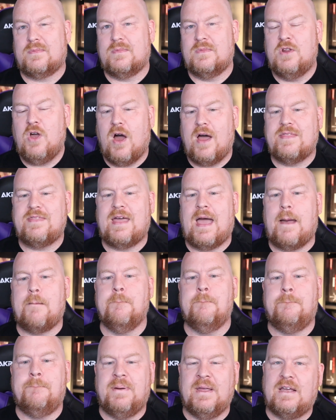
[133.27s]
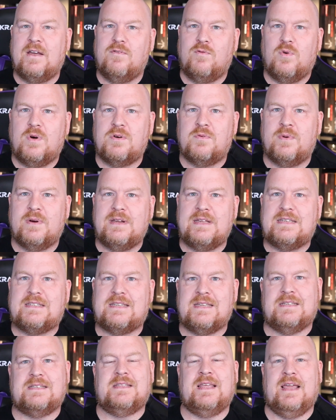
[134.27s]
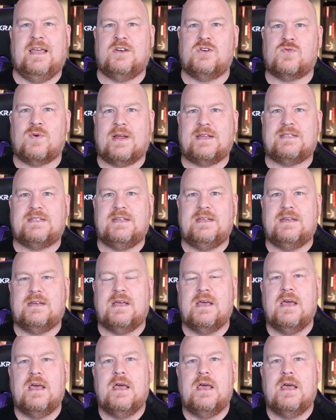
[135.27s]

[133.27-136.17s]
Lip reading: not that big of one really, since they addressed it,